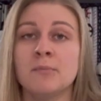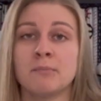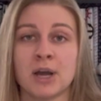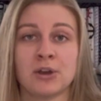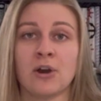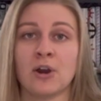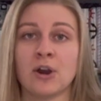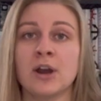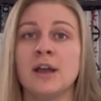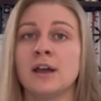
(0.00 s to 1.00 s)
My
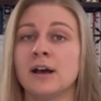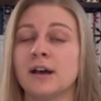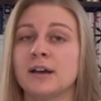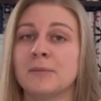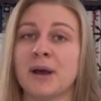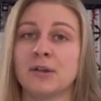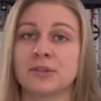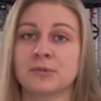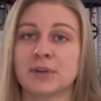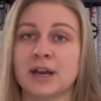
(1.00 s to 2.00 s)
car, about
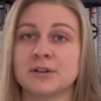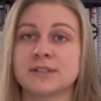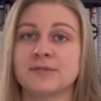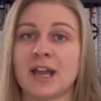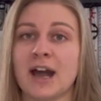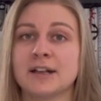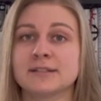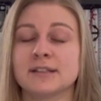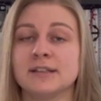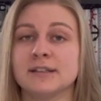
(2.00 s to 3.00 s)
3 hours of
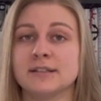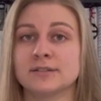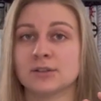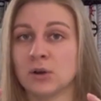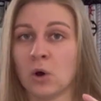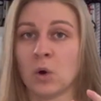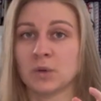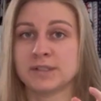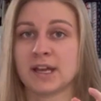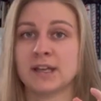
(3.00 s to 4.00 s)
gas is a whole
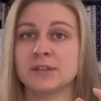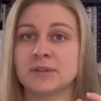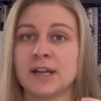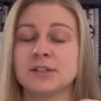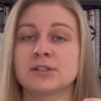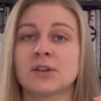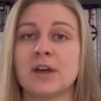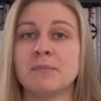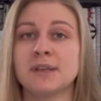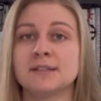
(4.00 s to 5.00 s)
tank, right? So
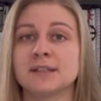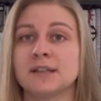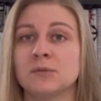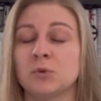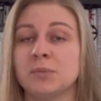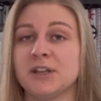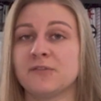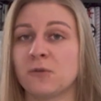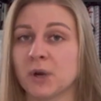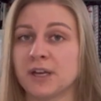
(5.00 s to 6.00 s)
that means it would be
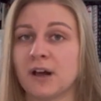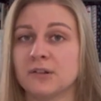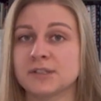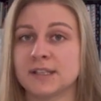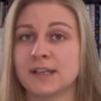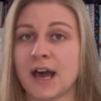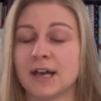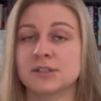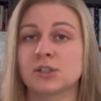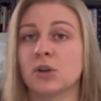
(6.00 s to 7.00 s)
$40 in
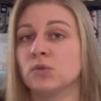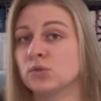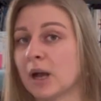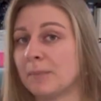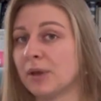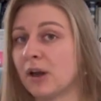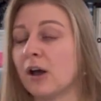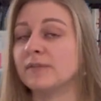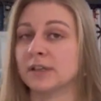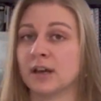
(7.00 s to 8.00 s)
gas to go drop it
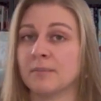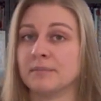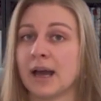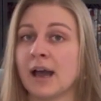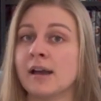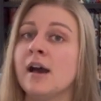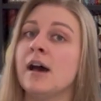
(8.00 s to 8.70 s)
off and come back.